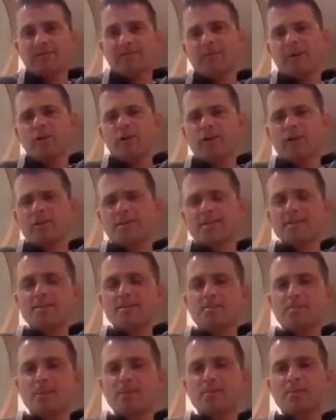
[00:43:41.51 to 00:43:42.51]
focus
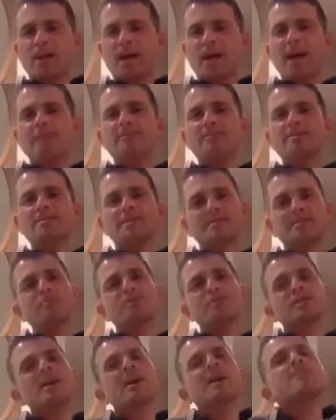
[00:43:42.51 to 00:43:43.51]
that people have is
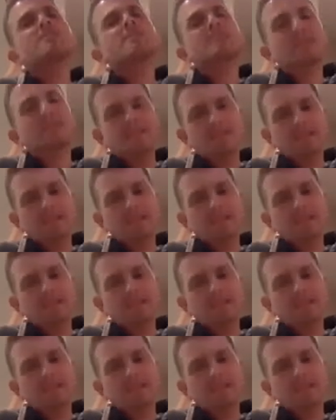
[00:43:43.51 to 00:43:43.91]
precisely